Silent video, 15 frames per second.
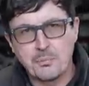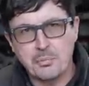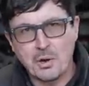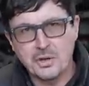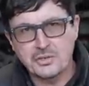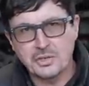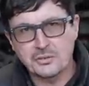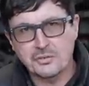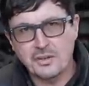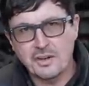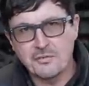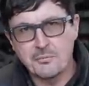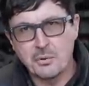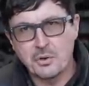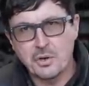projects that
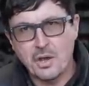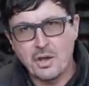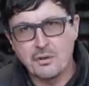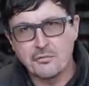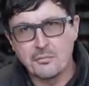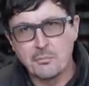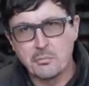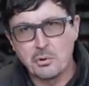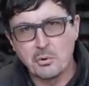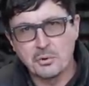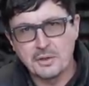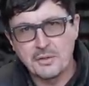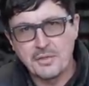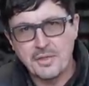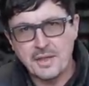I've put off,
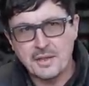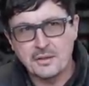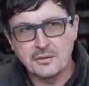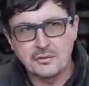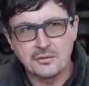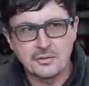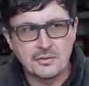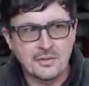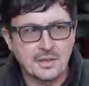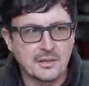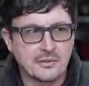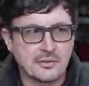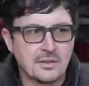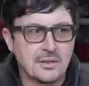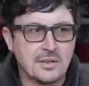broken things and
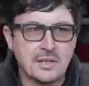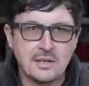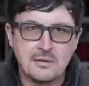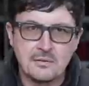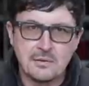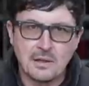things that need